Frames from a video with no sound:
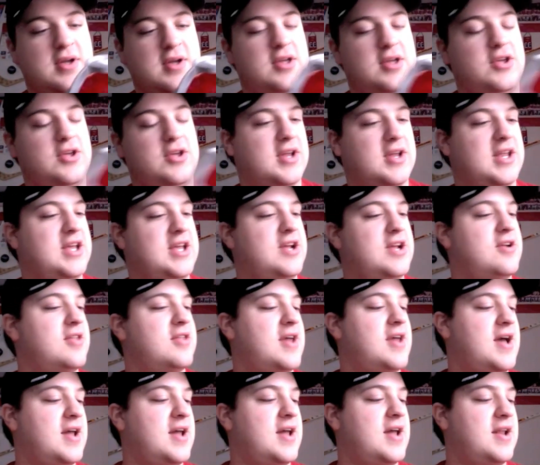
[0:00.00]
You can hear
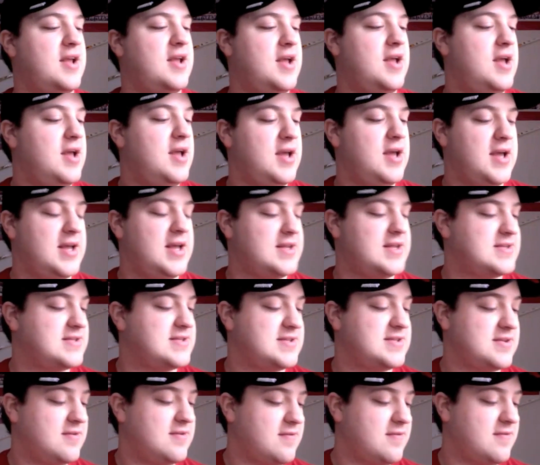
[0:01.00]
that.
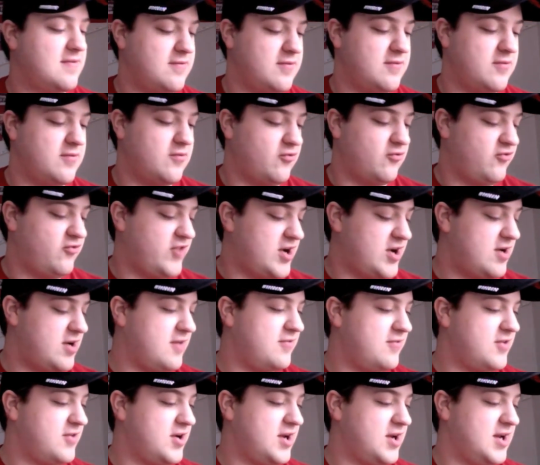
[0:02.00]
It's very,
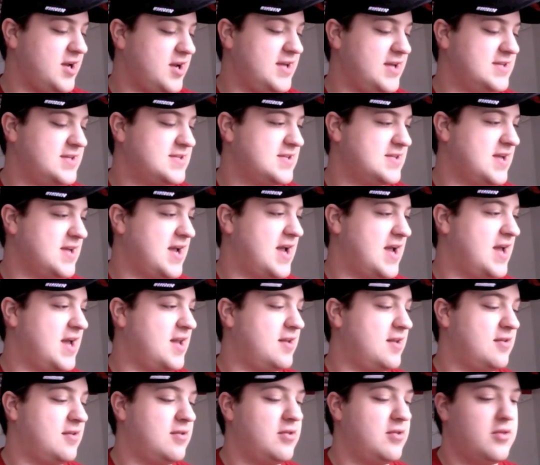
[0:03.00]
very nice,
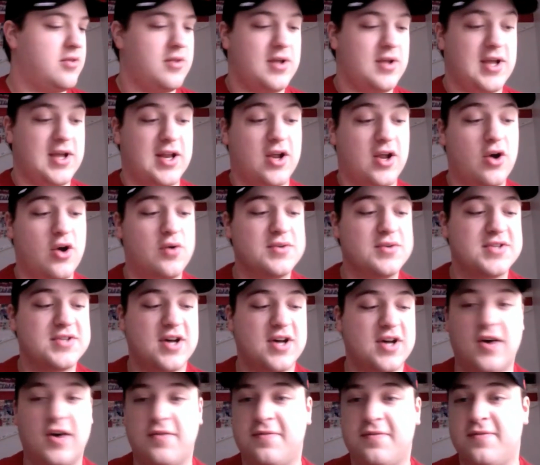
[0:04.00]
and it goes
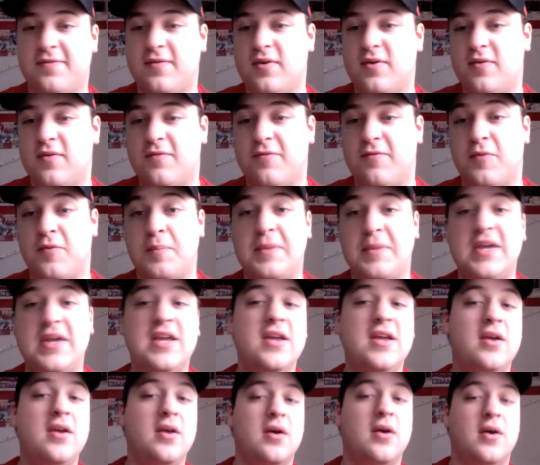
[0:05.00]
off for
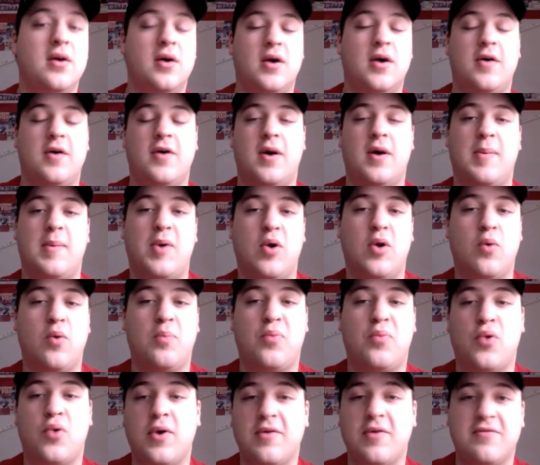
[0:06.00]
me about zero
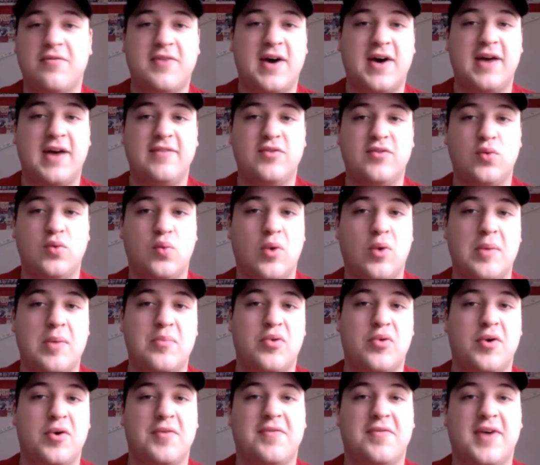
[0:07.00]
point 0.5 to
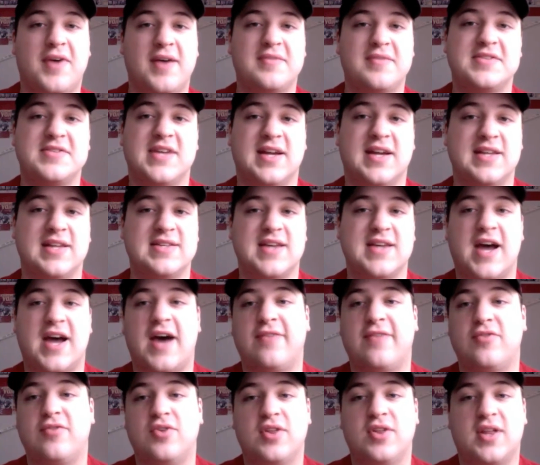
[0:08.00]
1.5 seconds
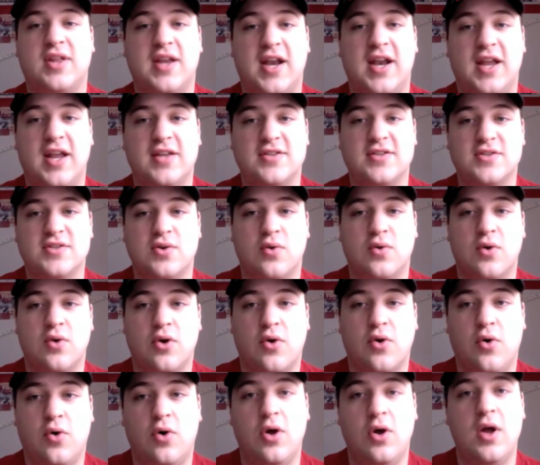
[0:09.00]
after the Canadians score a
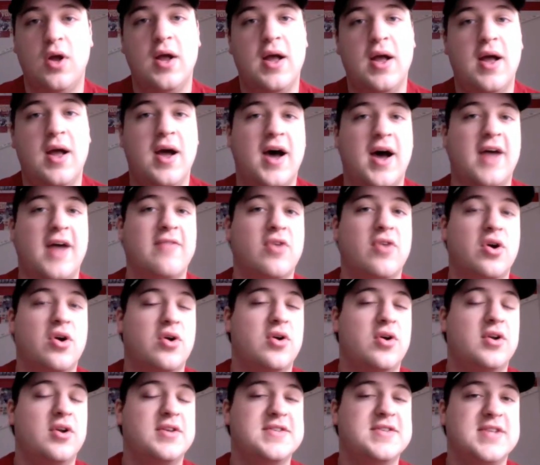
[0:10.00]
goal. I've
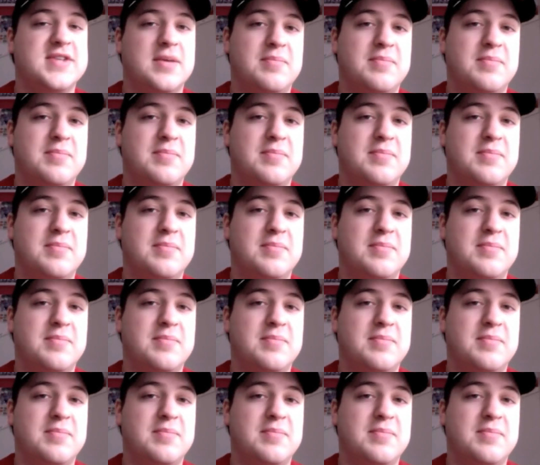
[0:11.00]
heard some